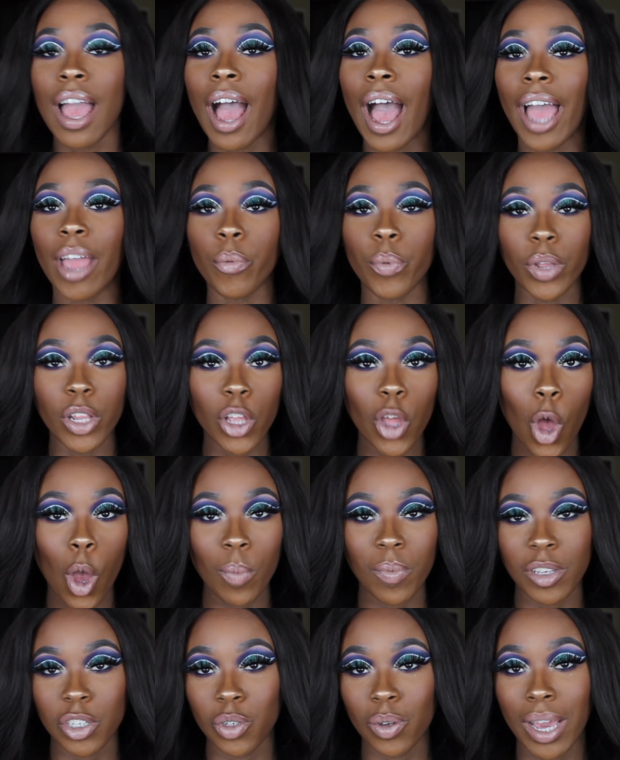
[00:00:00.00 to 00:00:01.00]
I really
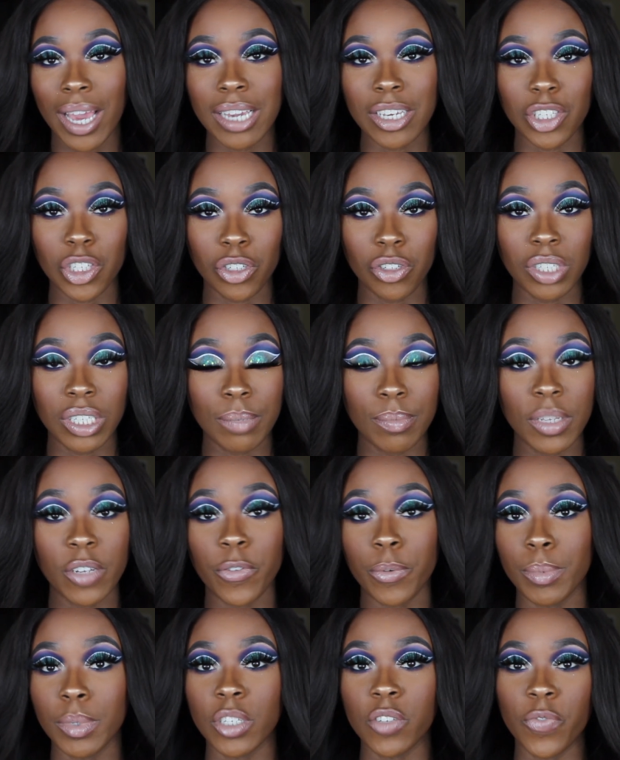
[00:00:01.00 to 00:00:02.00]
hope that you guys learned something
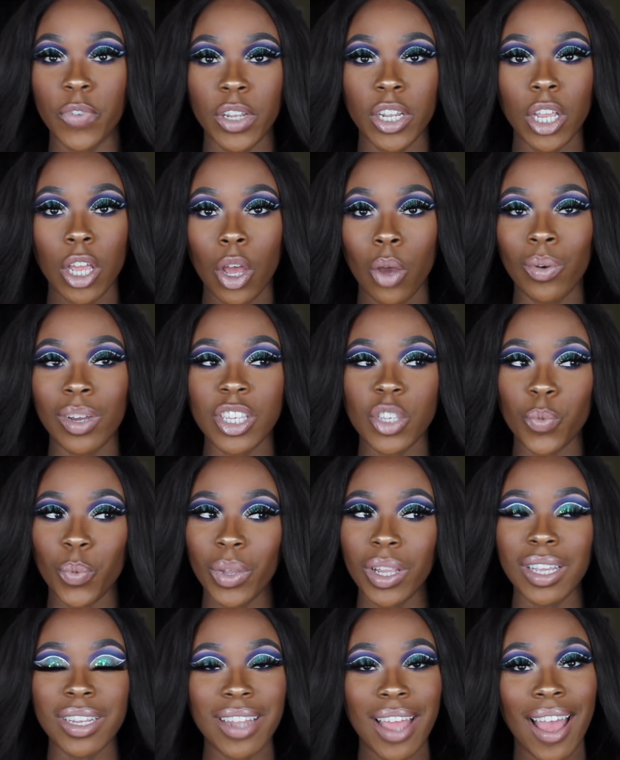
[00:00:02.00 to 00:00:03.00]
from this video. It's
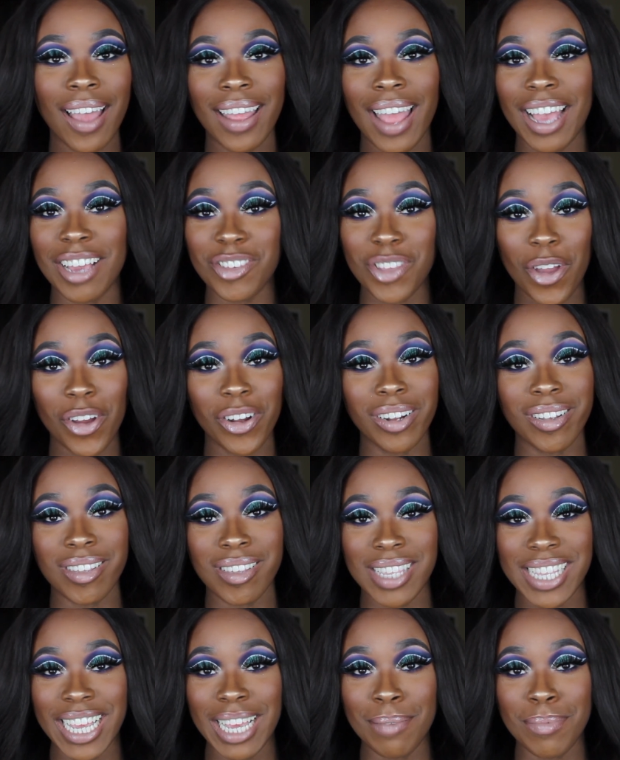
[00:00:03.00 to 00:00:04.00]
really not as hard as it
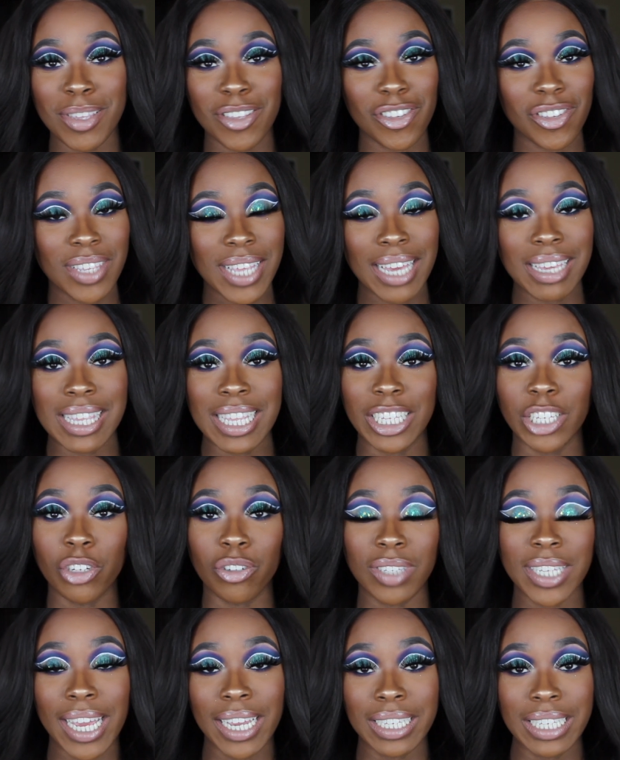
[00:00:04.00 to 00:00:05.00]
seems. It just takes a
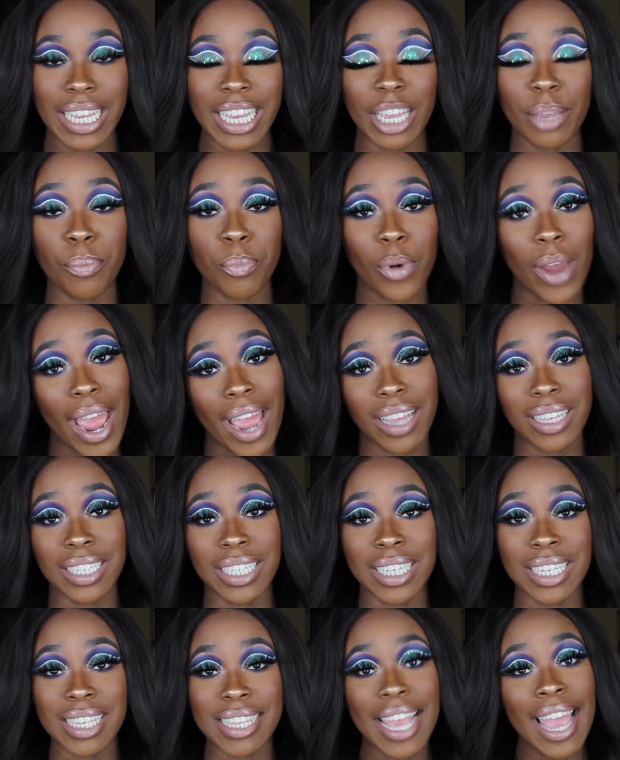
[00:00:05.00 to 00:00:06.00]
little technique and
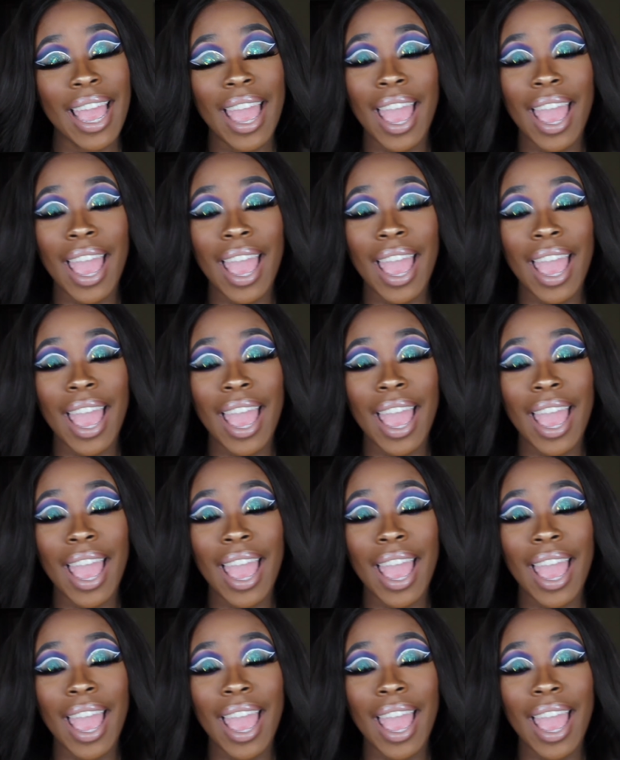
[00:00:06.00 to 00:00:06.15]
practice.